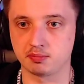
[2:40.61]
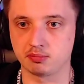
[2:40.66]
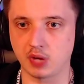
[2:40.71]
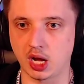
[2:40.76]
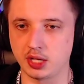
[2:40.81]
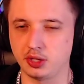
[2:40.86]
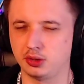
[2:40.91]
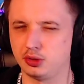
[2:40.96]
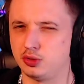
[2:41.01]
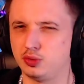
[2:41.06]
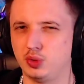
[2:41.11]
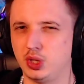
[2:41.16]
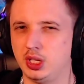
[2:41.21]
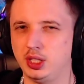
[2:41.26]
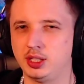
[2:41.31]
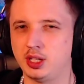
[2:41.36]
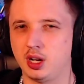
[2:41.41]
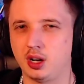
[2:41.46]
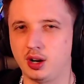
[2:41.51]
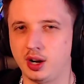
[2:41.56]
I don't really
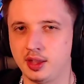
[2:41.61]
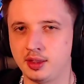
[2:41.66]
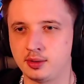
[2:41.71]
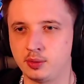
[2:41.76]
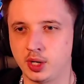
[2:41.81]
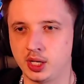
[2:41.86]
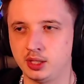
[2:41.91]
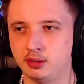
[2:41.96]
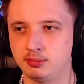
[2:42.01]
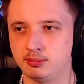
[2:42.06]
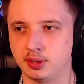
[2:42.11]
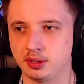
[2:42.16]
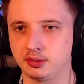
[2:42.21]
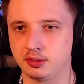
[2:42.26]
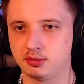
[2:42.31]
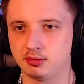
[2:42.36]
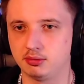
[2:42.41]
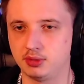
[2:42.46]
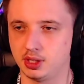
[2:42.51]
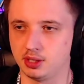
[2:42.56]
care either way, but
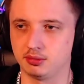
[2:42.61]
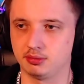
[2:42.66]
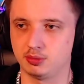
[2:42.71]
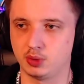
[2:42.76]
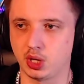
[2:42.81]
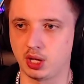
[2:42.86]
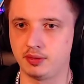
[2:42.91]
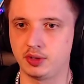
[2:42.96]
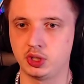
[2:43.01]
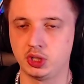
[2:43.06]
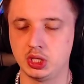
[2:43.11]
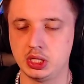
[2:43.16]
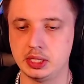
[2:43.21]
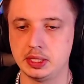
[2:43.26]
yeah, whatever.